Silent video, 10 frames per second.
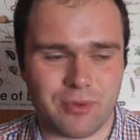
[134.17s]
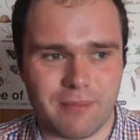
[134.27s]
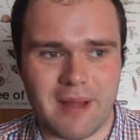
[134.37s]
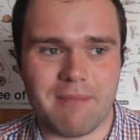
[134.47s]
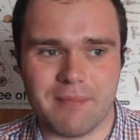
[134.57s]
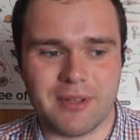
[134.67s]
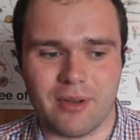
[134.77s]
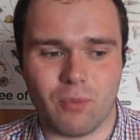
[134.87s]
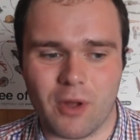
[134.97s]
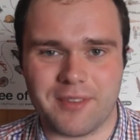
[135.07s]
You remember
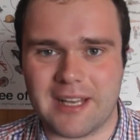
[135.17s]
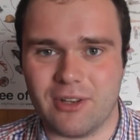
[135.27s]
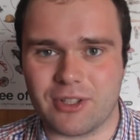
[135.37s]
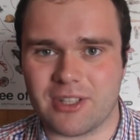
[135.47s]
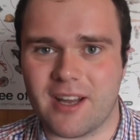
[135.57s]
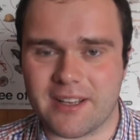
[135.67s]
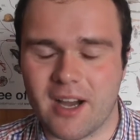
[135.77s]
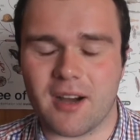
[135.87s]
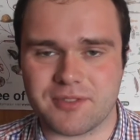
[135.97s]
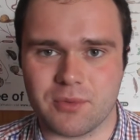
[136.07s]
what they look like
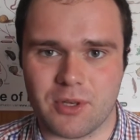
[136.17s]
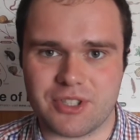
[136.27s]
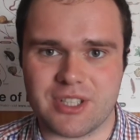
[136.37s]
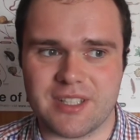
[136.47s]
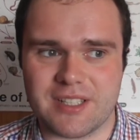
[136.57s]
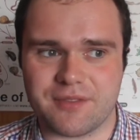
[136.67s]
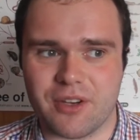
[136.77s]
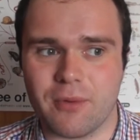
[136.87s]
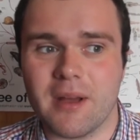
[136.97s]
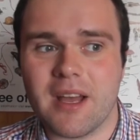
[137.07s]
after watching this
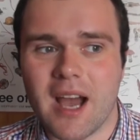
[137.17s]
film.